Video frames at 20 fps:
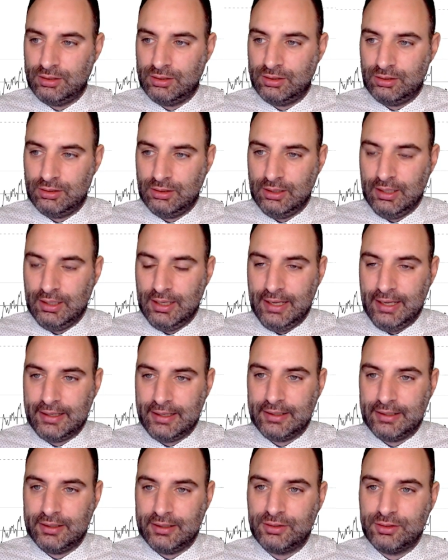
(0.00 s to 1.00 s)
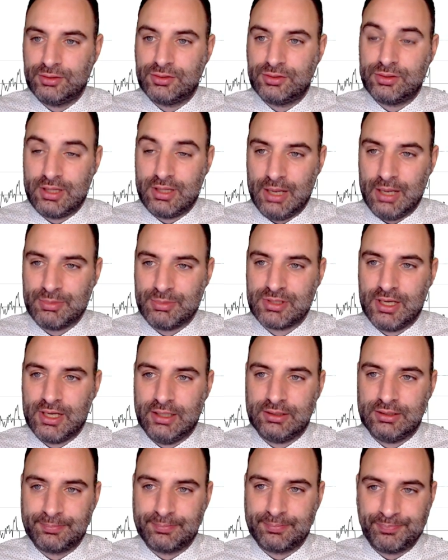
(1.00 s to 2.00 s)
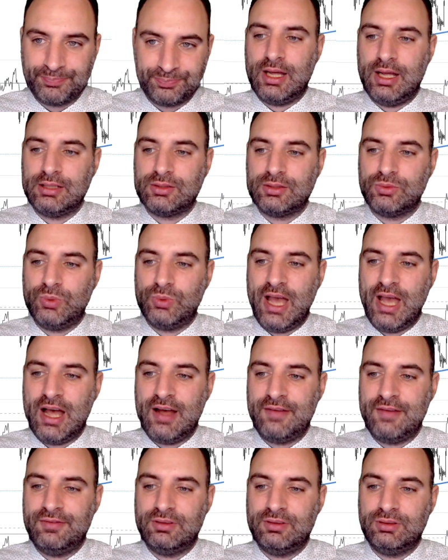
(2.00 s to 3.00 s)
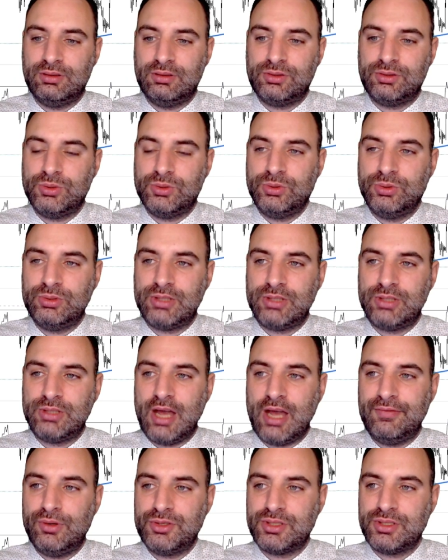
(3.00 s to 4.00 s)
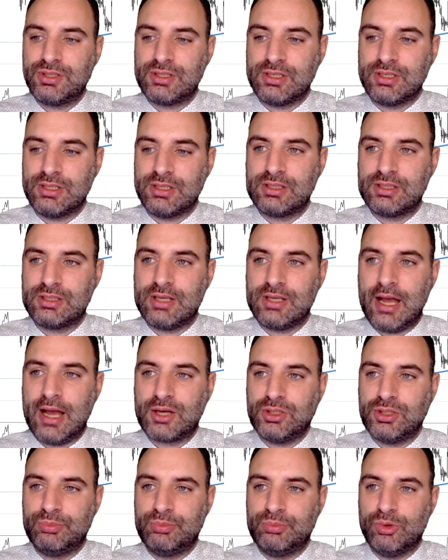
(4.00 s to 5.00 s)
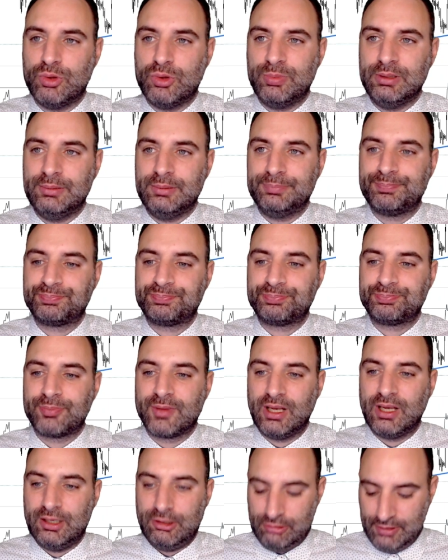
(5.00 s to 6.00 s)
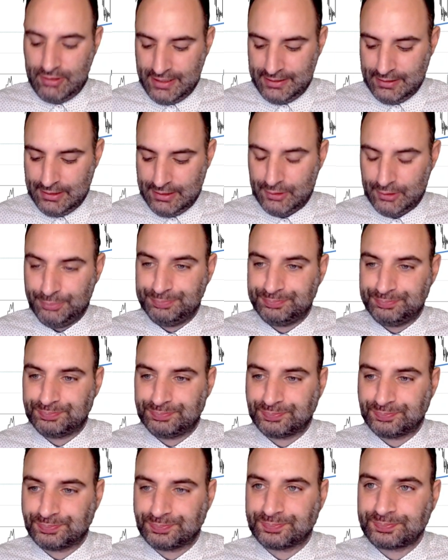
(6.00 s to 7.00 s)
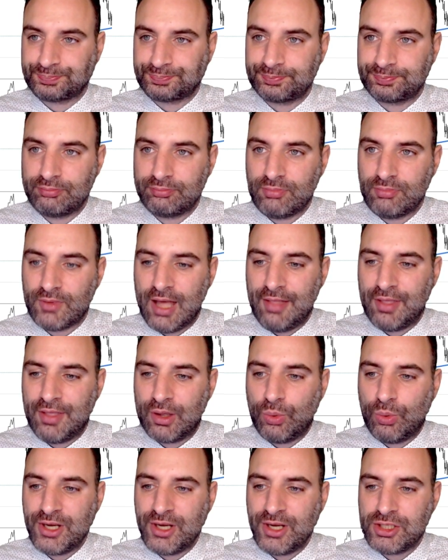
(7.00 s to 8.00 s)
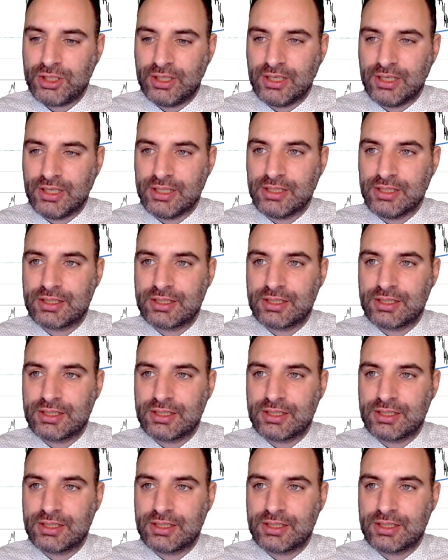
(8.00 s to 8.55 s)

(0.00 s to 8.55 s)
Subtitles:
leg to the upside. We have two divergences actually popping right now. And the question is,